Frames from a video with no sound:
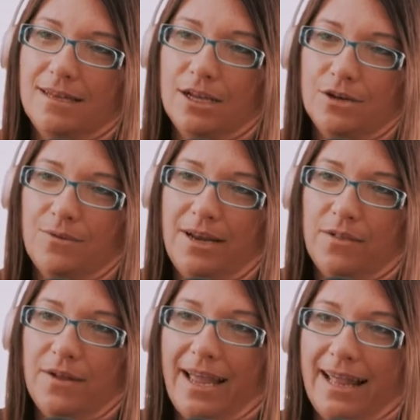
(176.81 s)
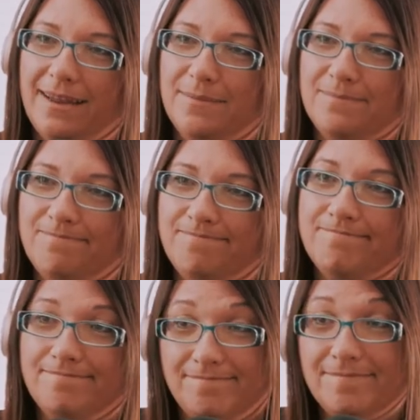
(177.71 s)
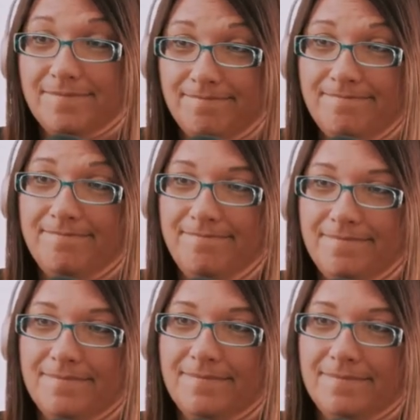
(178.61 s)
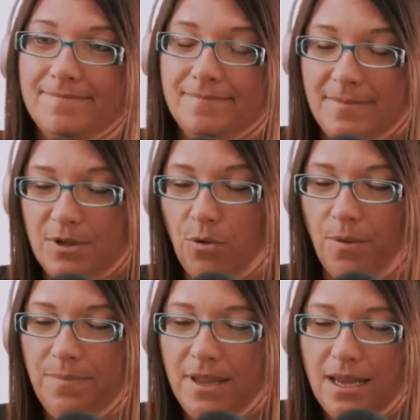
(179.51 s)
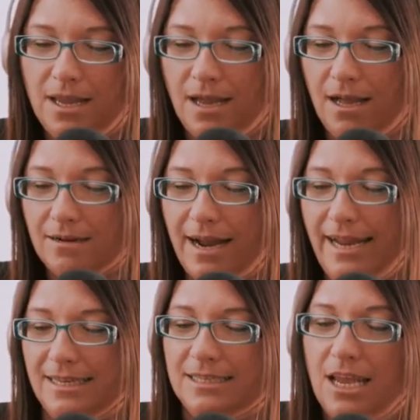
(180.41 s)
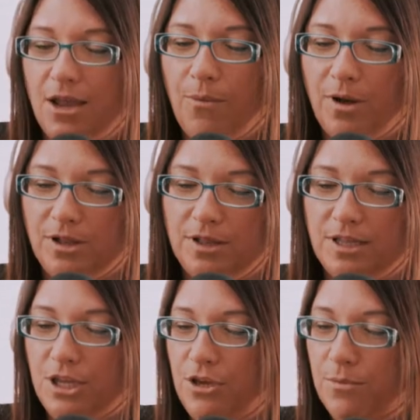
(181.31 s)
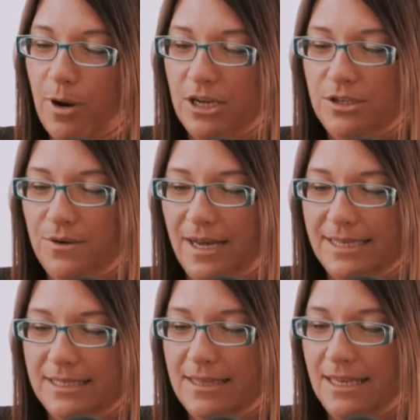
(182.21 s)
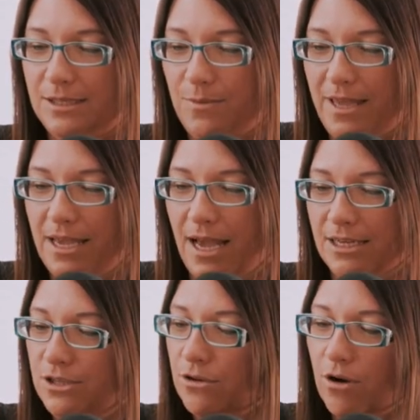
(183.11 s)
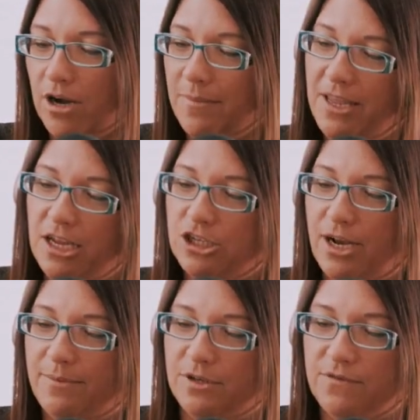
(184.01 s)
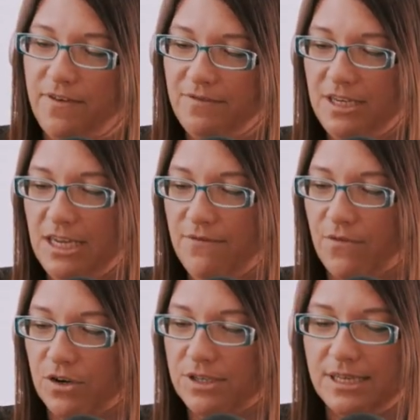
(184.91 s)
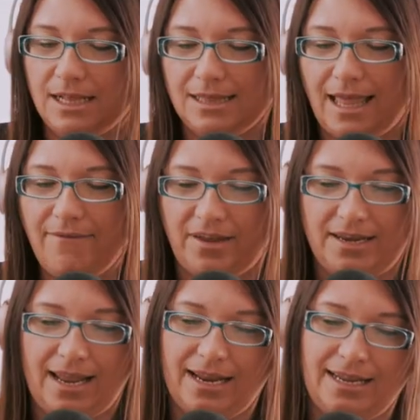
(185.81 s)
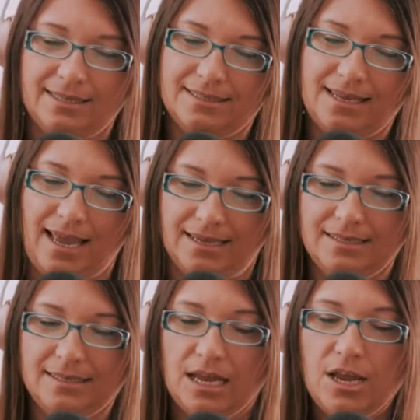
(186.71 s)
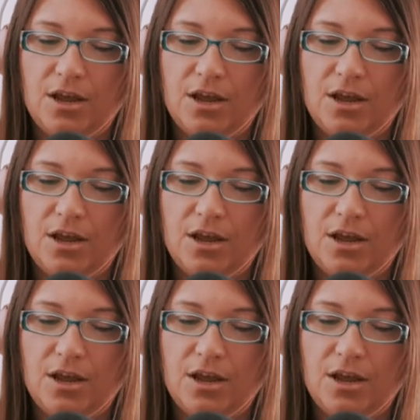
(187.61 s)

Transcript: a good way to look at it. It really is. Mm-hmm. Yep. Cool. Huh. All right. Well, you brought to us this week uh, Deuteronomy chapter 15, verse 11, mm-hmm. and it says,